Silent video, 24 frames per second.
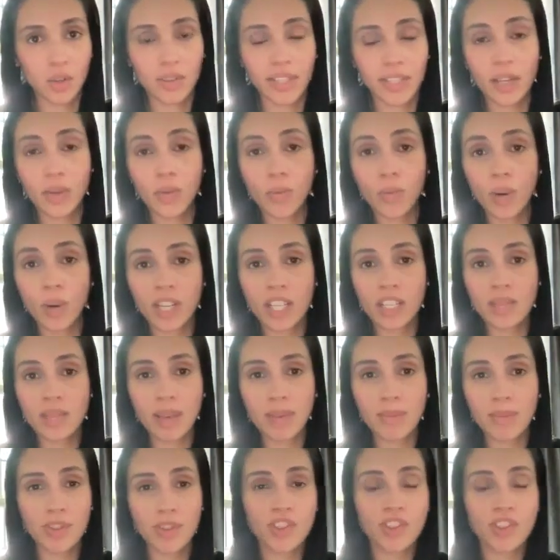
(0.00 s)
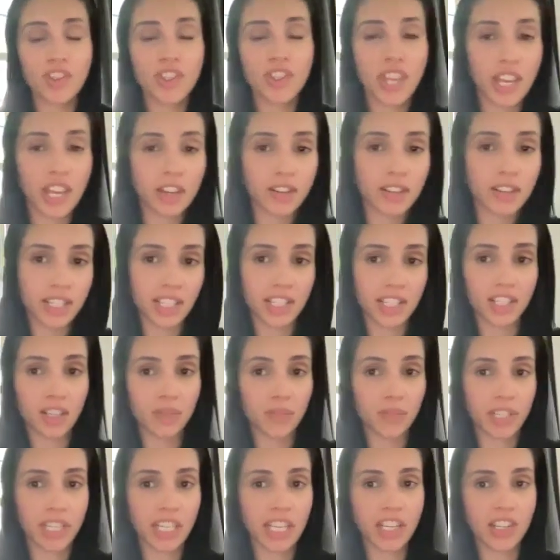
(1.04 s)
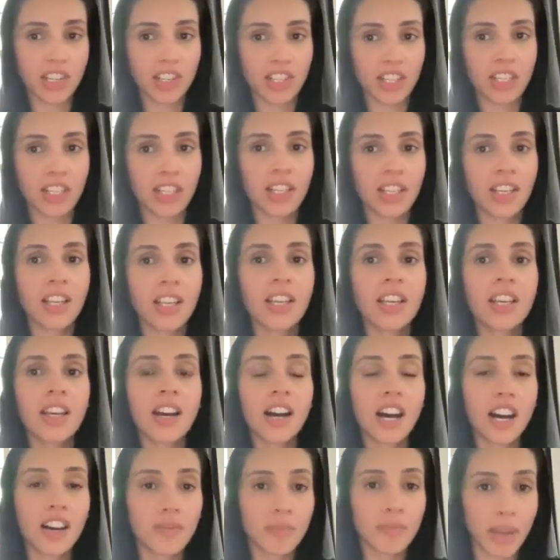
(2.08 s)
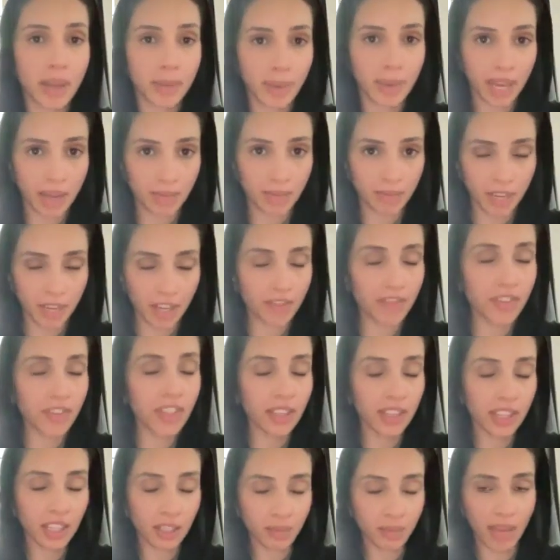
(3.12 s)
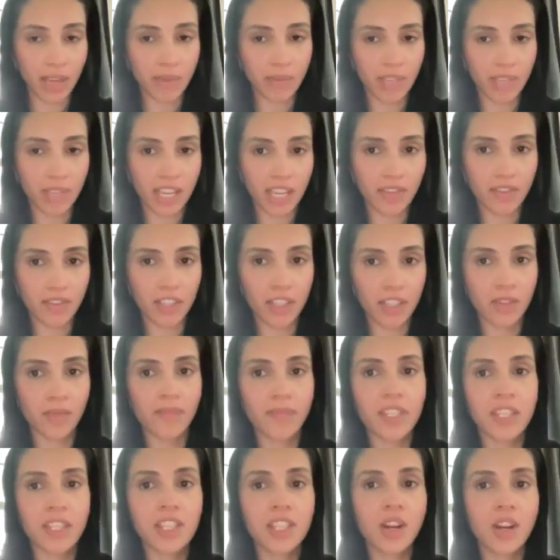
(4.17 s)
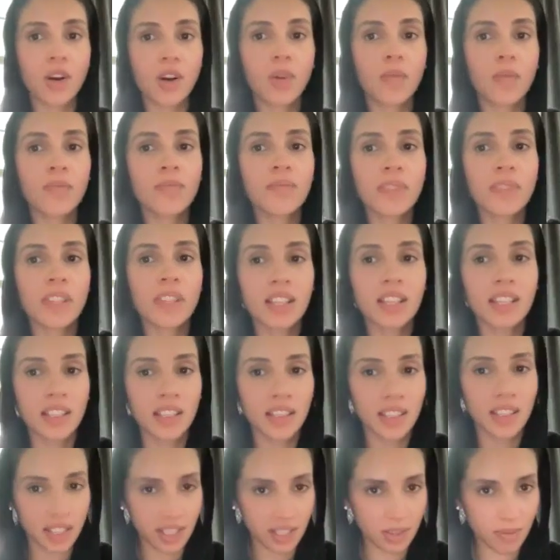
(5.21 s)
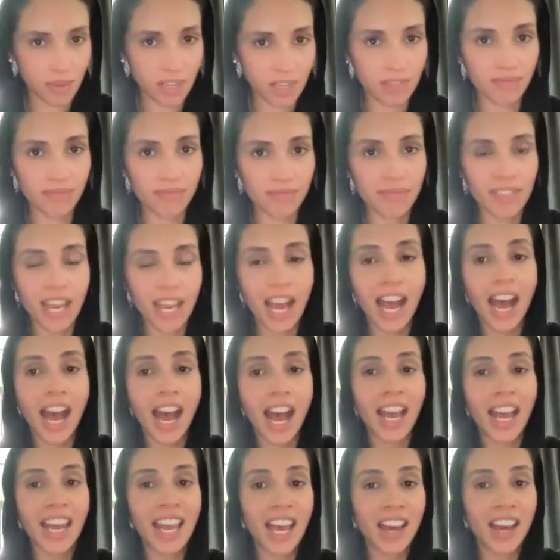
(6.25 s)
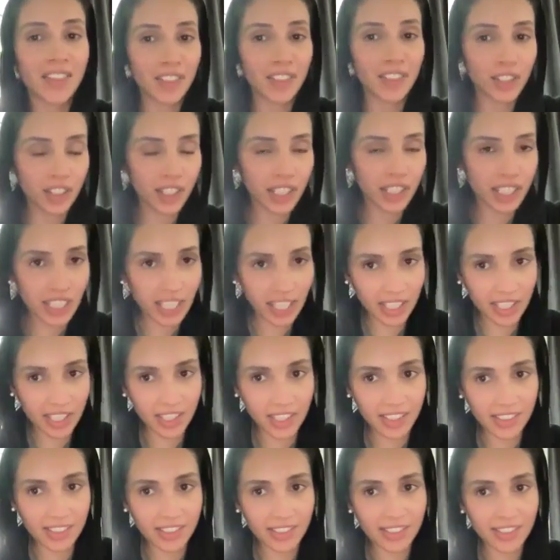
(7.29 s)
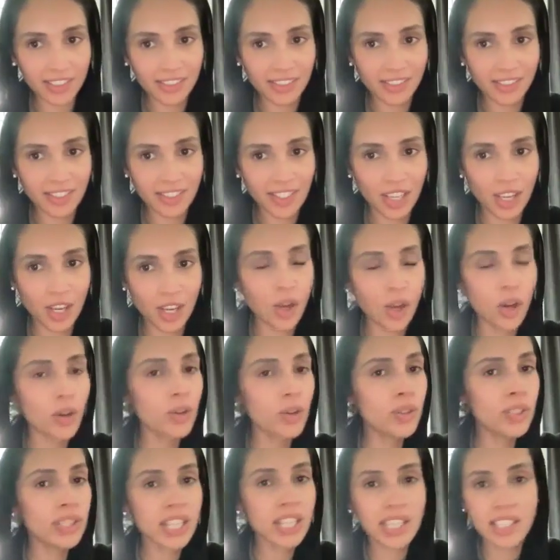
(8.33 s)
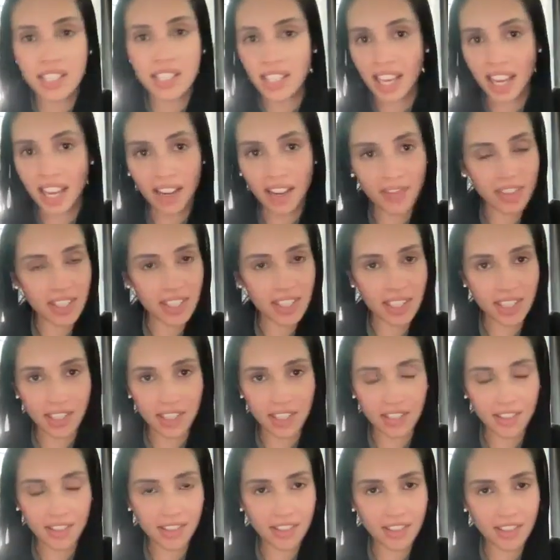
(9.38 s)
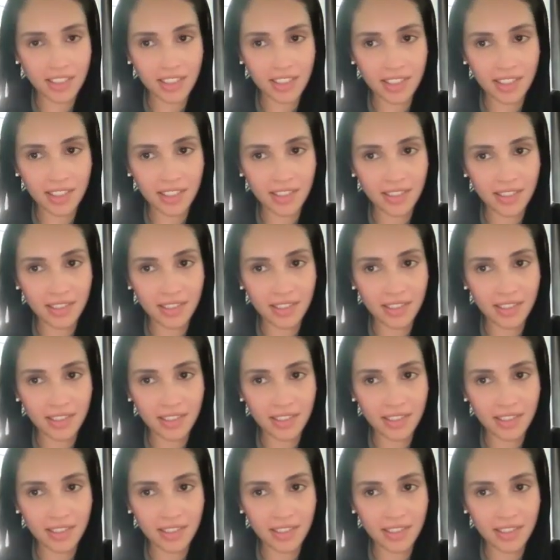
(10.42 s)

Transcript: Like, what is my most generous interpretation of their bad behavior? So this is one. I have a good kid who doesn't have the skills.